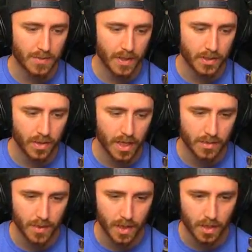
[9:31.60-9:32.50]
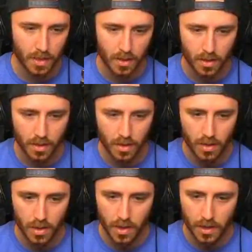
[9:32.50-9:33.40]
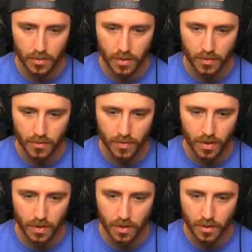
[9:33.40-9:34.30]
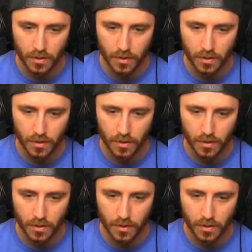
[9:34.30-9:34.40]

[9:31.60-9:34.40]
B. Two guys B. Watch this nade. Guaranteed. Right the other side.